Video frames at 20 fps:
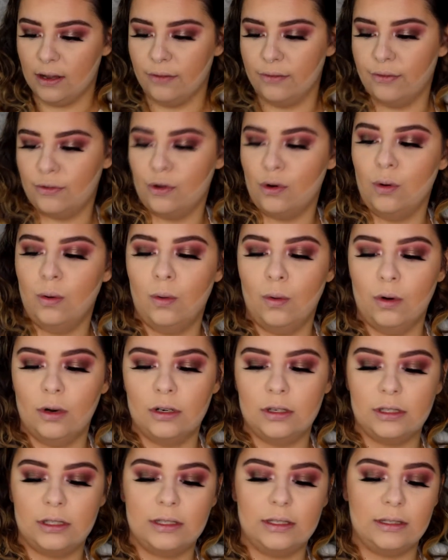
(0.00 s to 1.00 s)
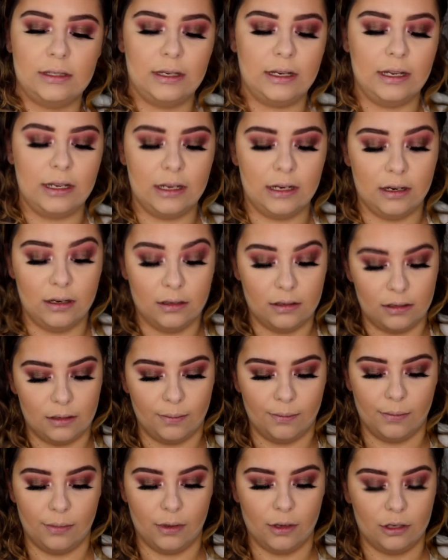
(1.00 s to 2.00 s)
of course need
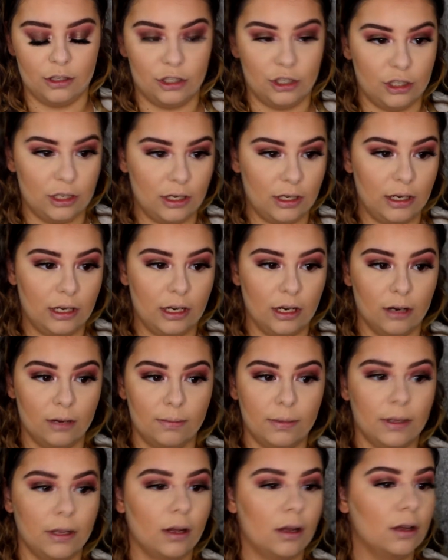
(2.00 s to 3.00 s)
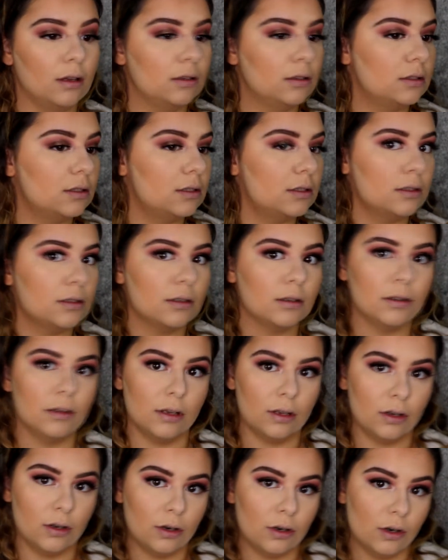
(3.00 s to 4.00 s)
some blush in here because
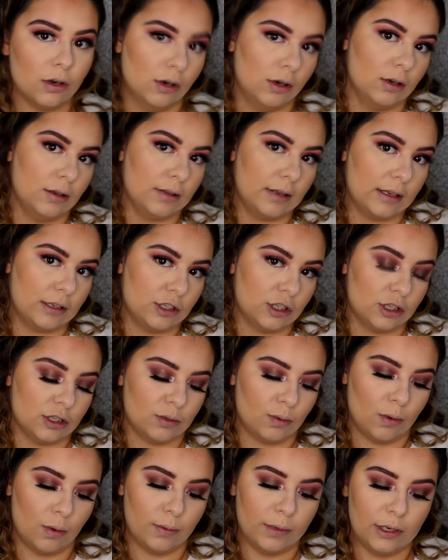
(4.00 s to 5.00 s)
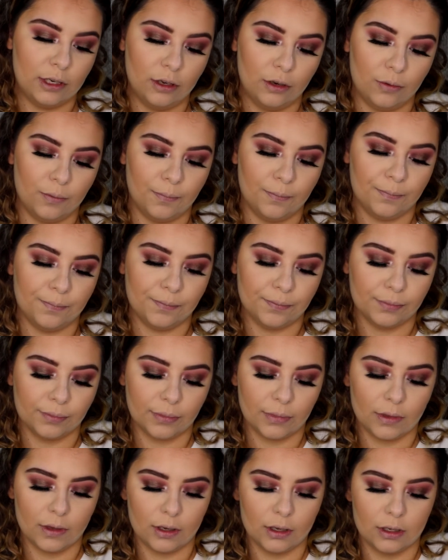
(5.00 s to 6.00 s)
that's just what we do.
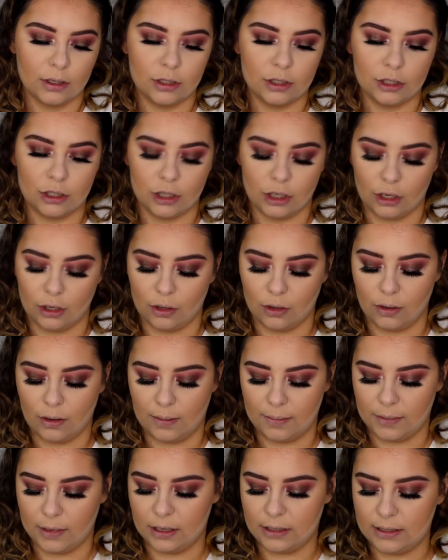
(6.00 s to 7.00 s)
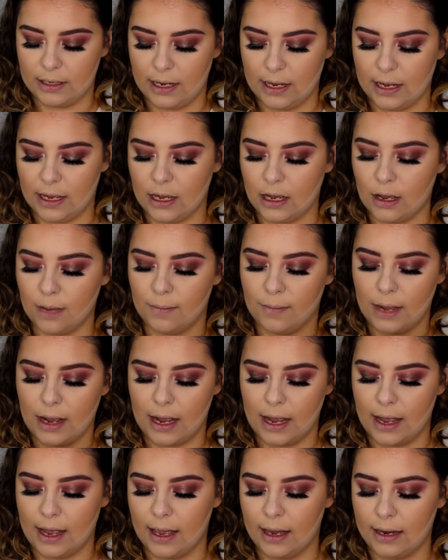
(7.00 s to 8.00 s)
So I'm gonna take
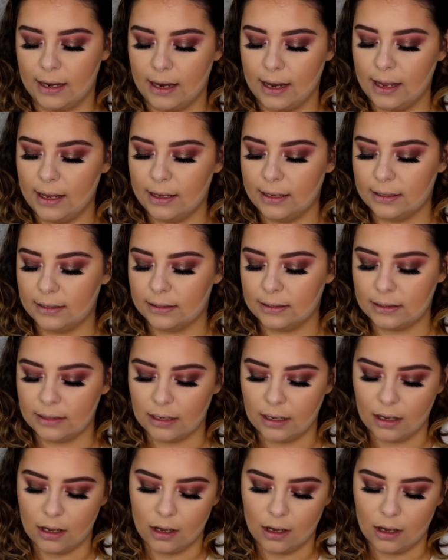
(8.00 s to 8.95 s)
my NYX